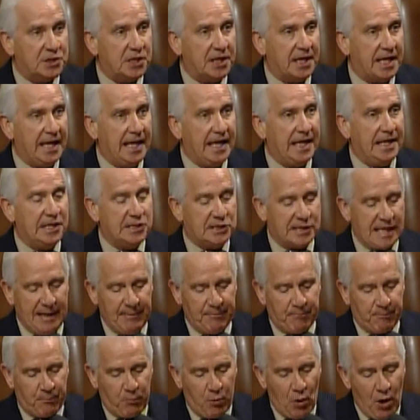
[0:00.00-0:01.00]
again, is a
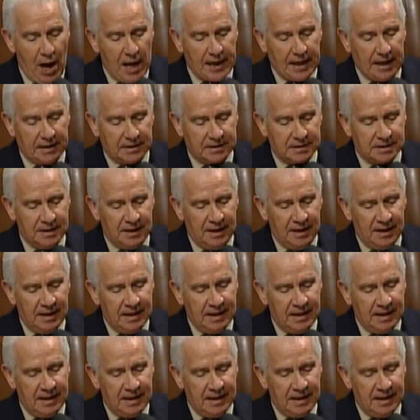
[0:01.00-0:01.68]
product